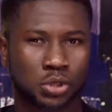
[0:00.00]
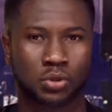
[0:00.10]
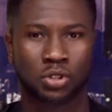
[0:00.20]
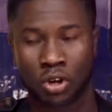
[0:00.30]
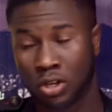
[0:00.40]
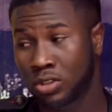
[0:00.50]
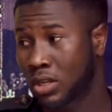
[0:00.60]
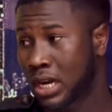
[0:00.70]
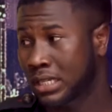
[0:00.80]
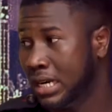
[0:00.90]
To not
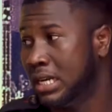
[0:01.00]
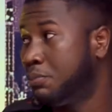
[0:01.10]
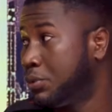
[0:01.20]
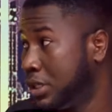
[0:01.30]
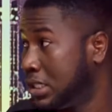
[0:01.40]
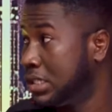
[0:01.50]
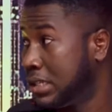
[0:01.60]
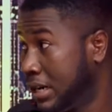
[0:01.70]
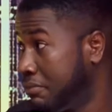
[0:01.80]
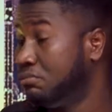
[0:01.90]
at any point in
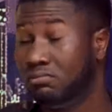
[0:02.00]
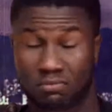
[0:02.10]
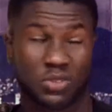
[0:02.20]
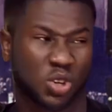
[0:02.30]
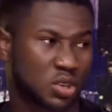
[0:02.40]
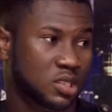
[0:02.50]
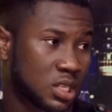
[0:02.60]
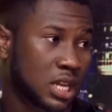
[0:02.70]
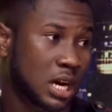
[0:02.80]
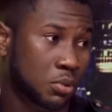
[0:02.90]
time
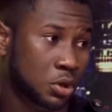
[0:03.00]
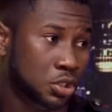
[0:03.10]
consider abortion.